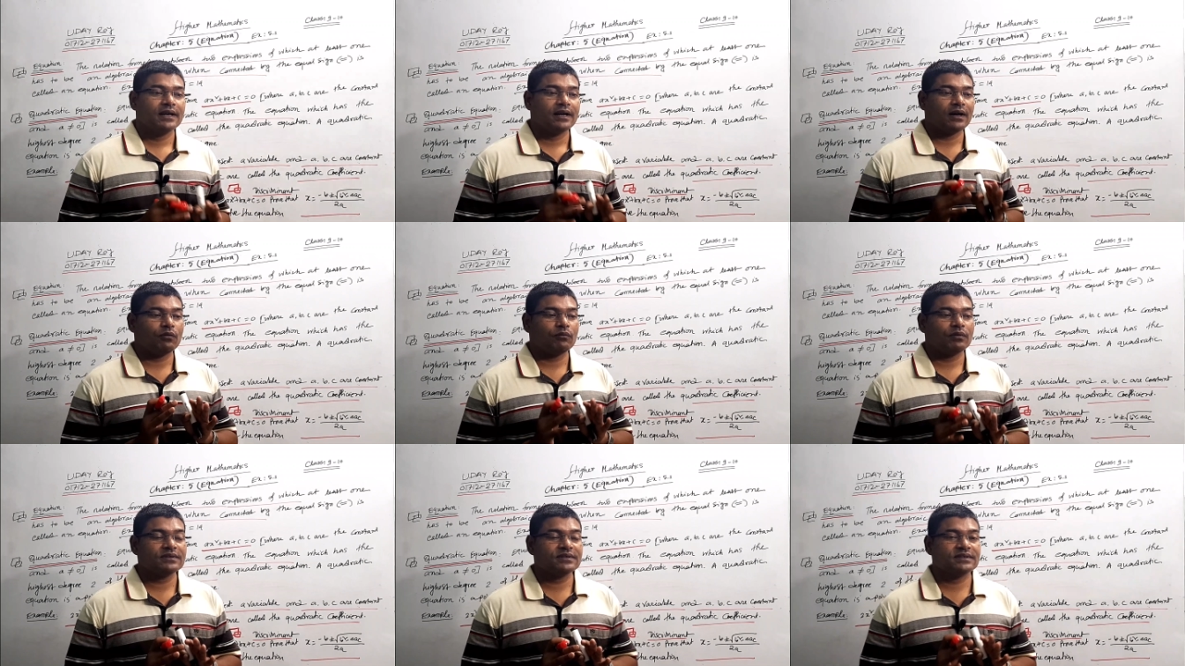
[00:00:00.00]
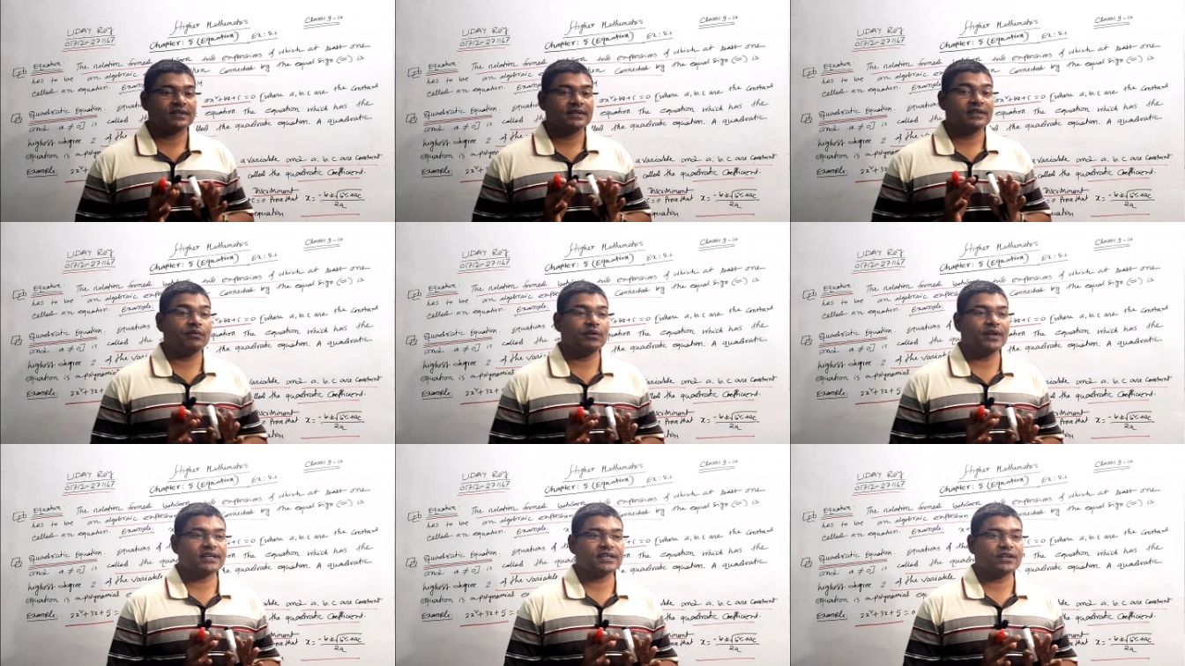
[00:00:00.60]
What is the
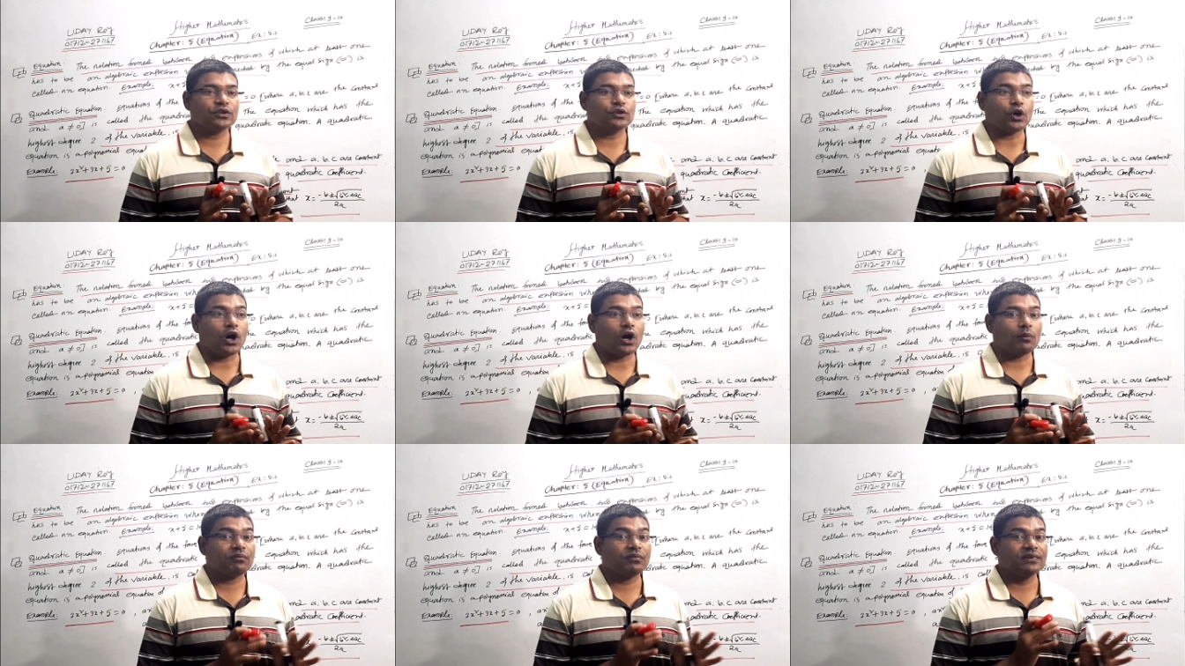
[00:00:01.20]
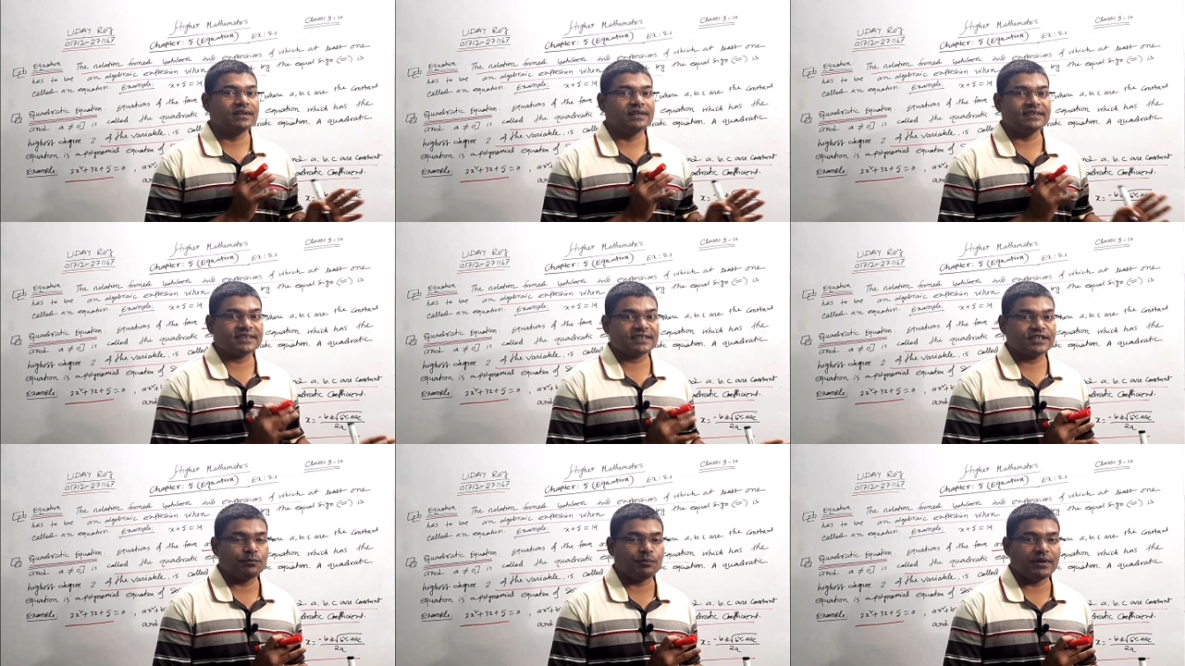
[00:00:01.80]
definition of
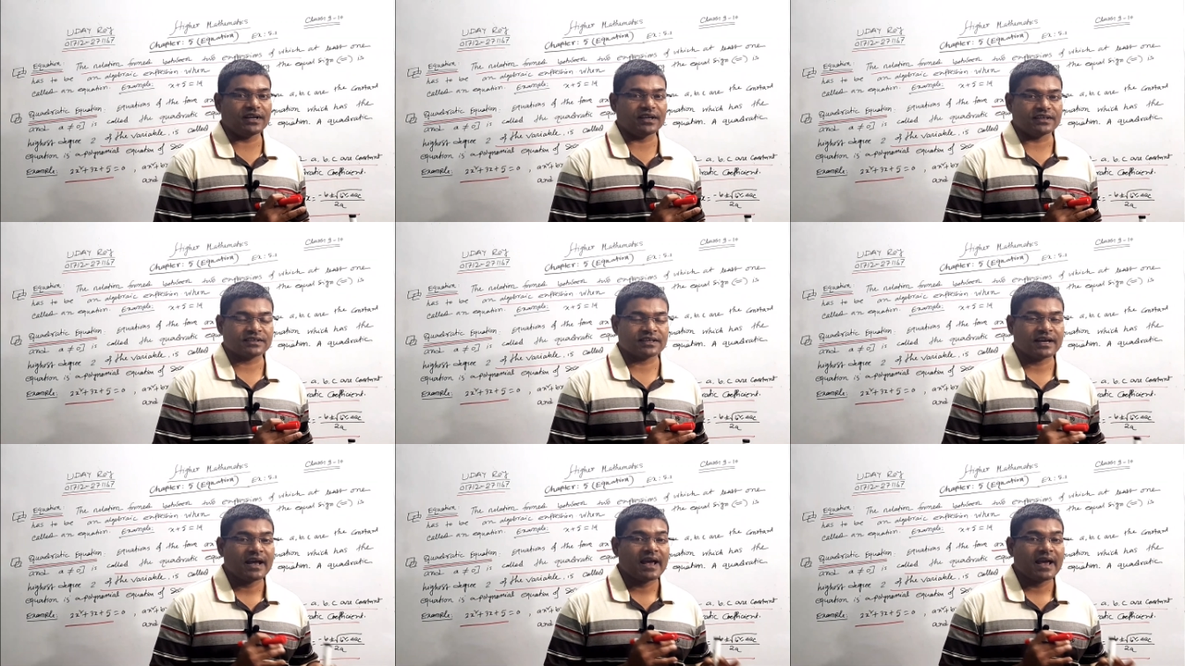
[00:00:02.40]
discriminant,